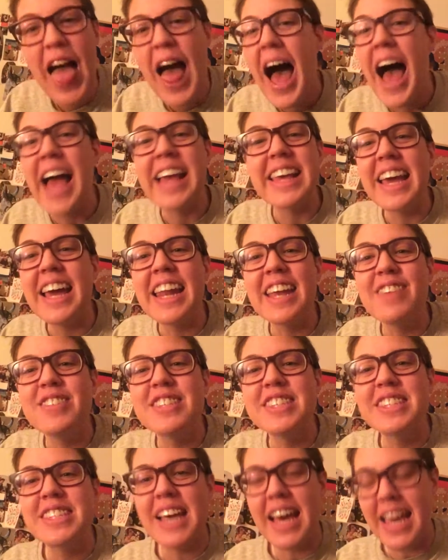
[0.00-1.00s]
I can't
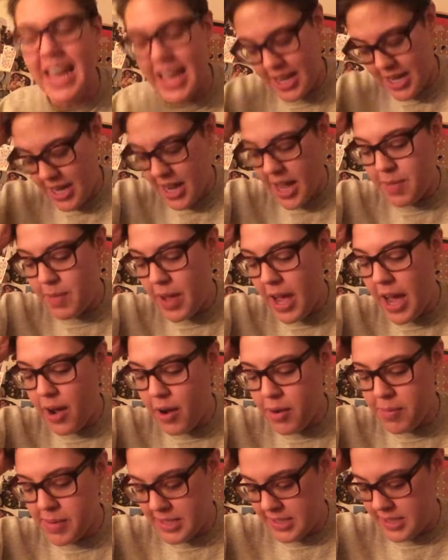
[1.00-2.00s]
even say it.
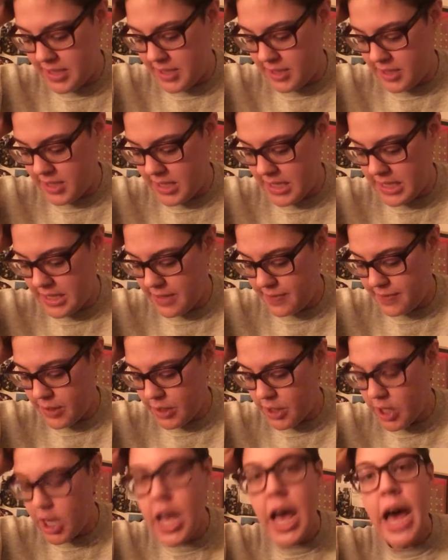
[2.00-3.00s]
How am I
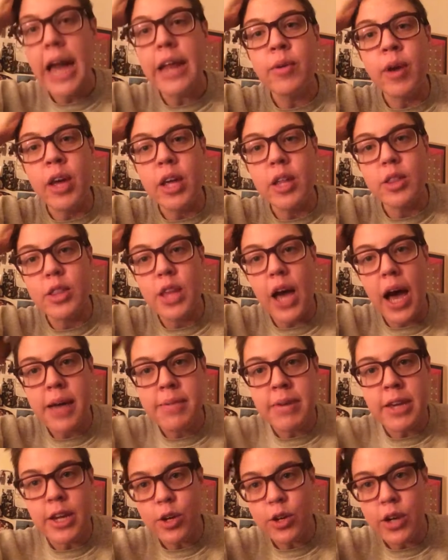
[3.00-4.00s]
successful? Anyway,
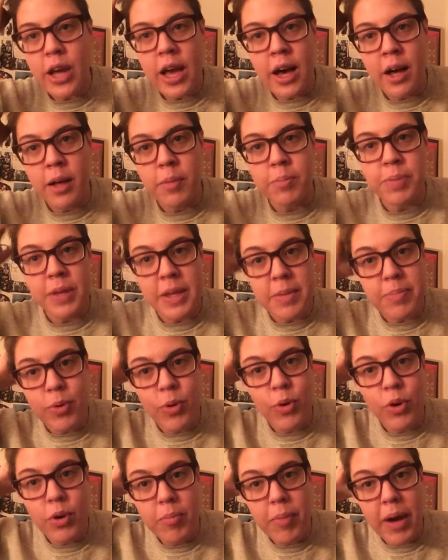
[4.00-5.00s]
I'm here to help
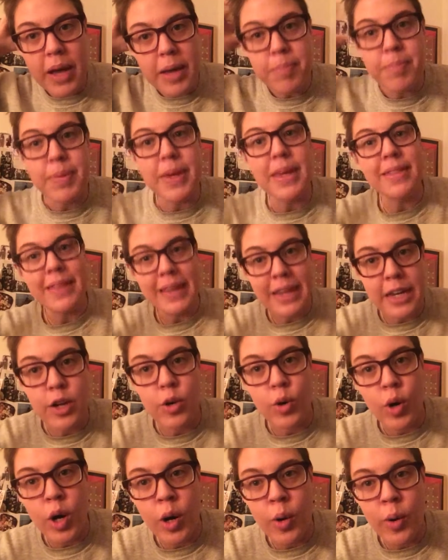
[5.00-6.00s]
people who might be the
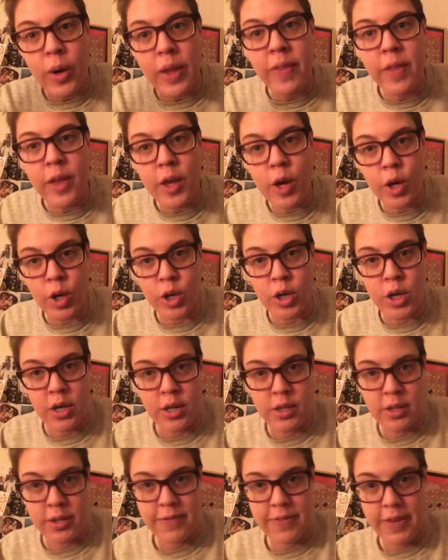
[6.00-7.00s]
hero in the
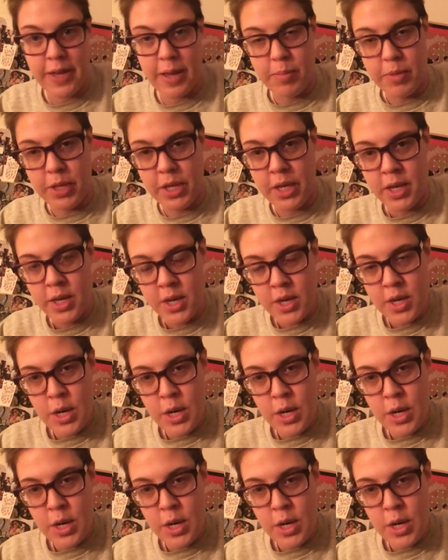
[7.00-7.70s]
alcoholic family.